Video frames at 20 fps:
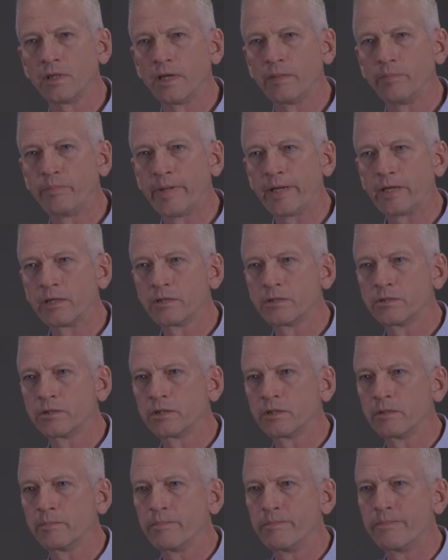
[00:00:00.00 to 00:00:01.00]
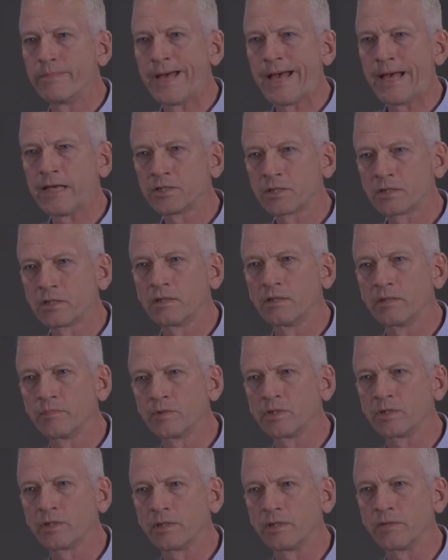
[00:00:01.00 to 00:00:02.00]
and beggars masked
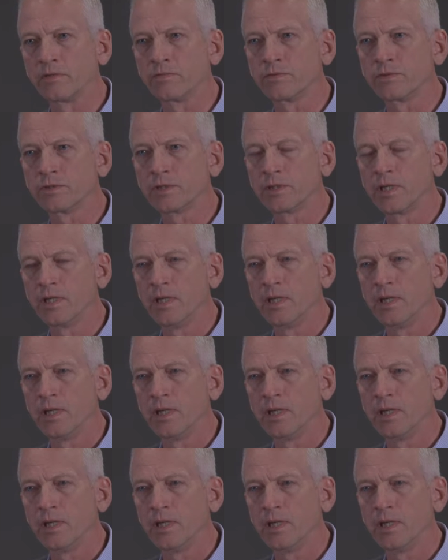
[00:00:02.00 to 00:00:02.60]
themselves.